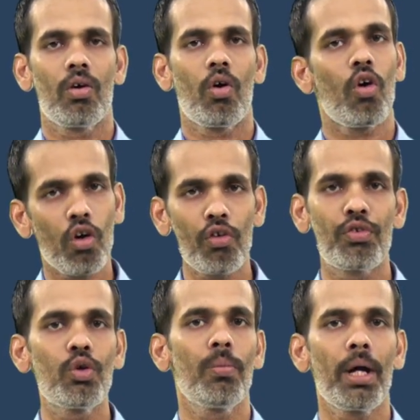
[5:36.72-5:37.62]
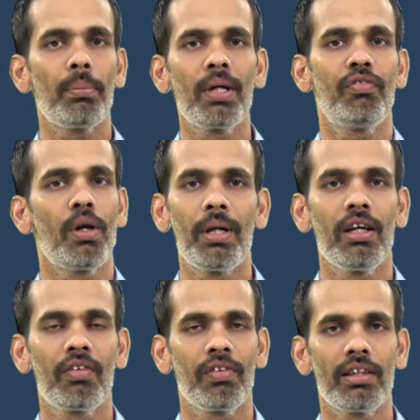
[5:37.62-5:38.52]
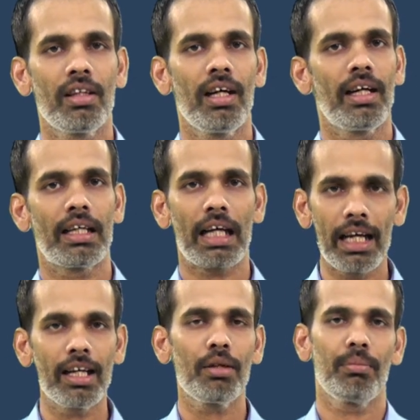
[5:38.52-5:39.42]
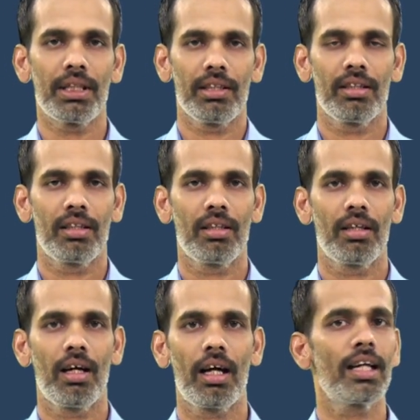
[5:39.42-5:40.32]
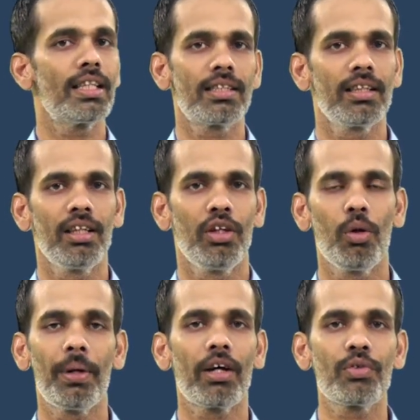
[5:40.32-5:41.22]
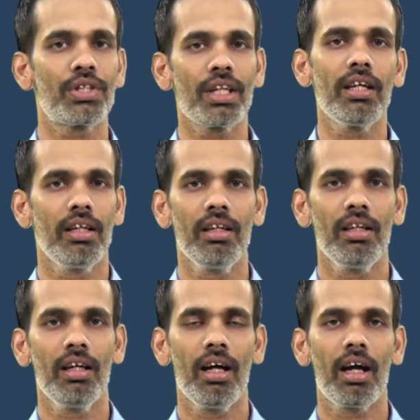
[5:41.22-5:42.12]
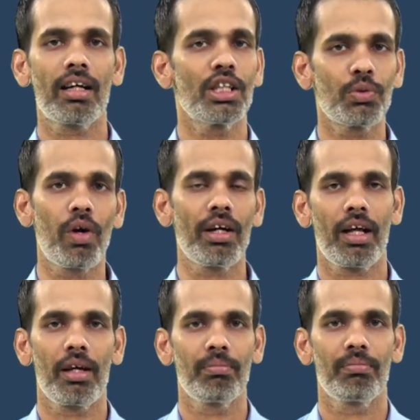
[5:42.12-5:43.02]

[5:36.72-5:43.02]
All of you might be familiar with tailoring machine at least you might have seen at least one time.